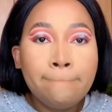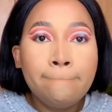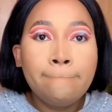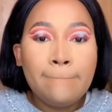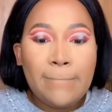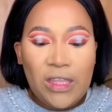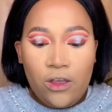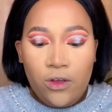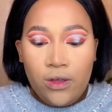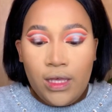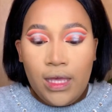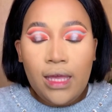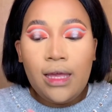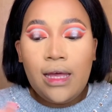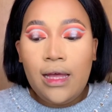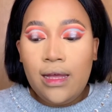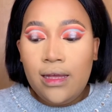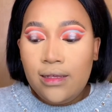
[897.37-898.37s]
Okay
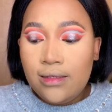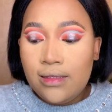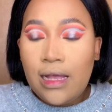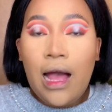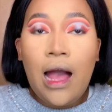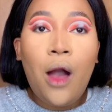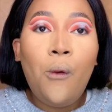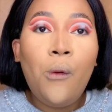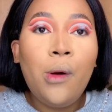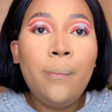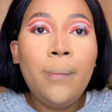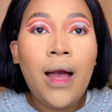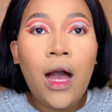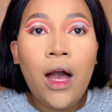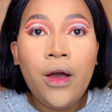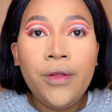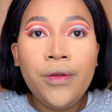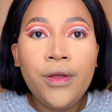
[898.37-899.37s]
guys, our
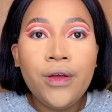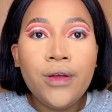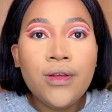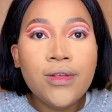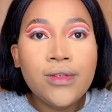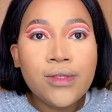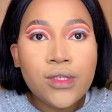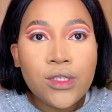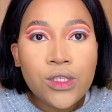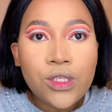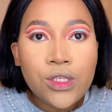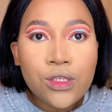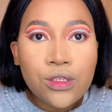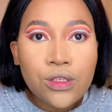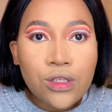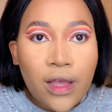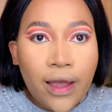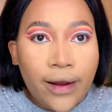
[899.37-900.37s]
powders
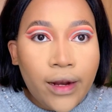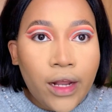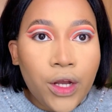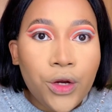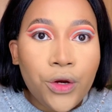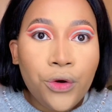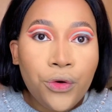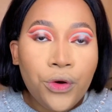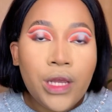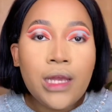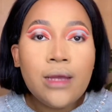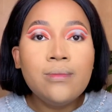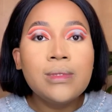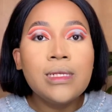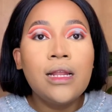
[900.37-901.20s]
and our creams and our